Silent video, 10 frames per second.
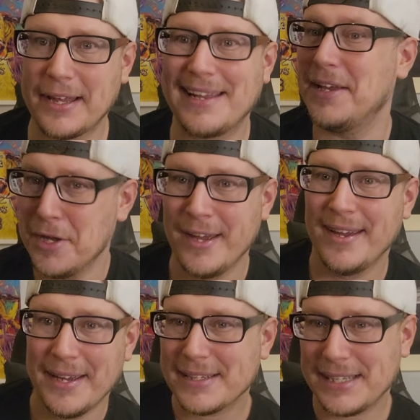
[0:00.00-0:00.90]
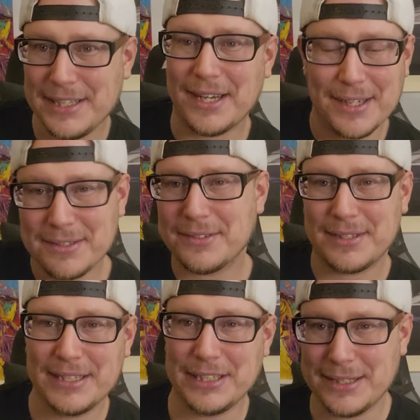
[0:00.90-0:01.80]
Like, can
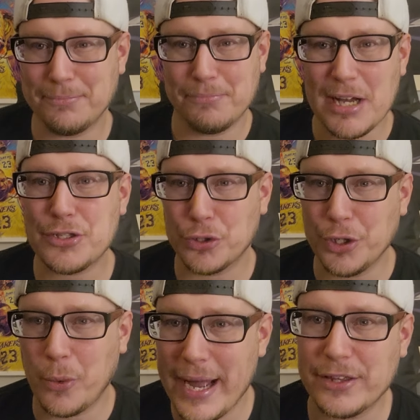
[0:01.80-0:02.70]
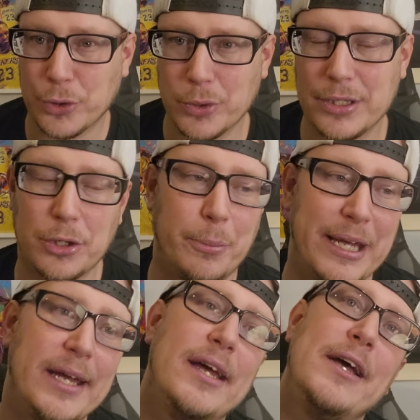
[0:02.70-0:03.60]
you muscle your way through a little
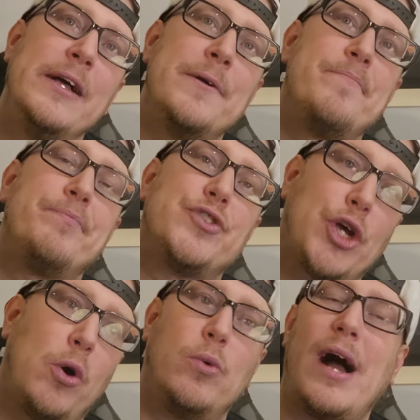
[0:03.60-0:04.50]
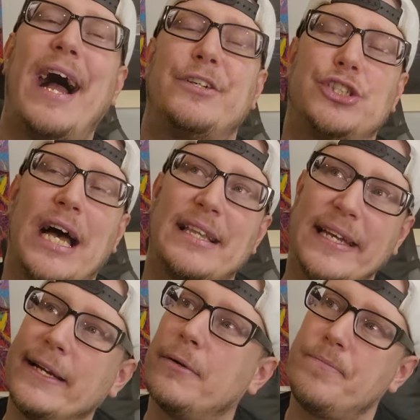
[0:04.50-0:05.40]
bit? So I
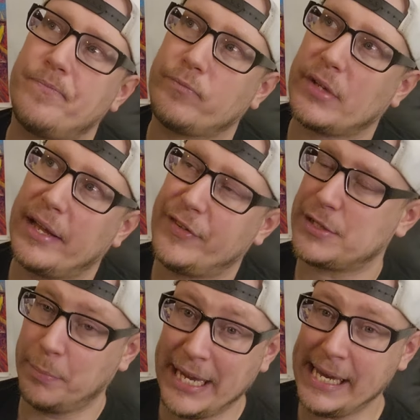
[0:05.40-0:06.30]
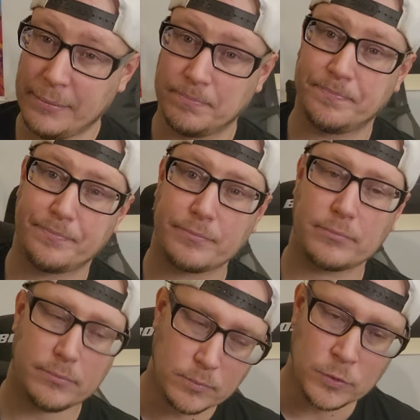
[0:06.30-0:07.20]
think if it's me,
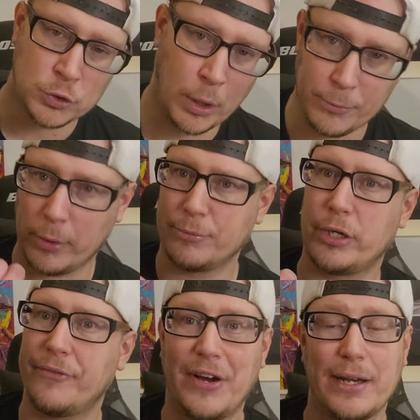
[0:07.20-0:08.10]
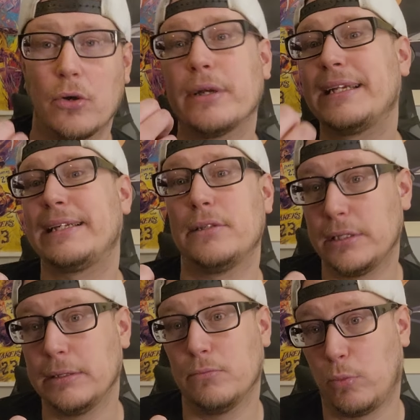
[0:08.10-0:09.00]
that's what I'm doing. I'm trying to find out
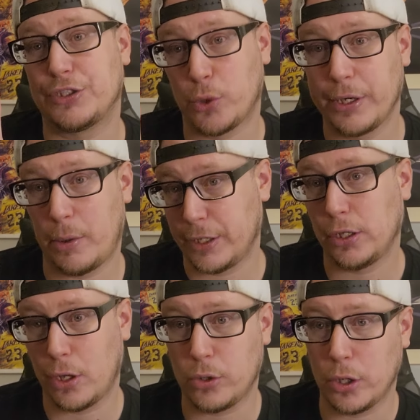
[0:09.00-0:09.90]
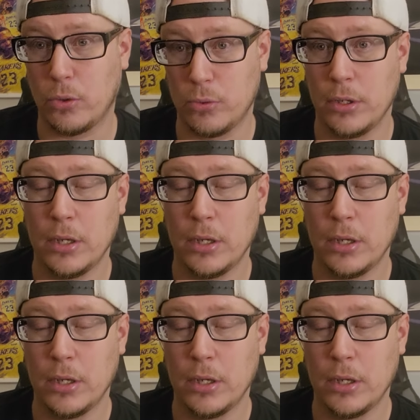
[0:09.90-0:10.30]
what's going on with Koloko.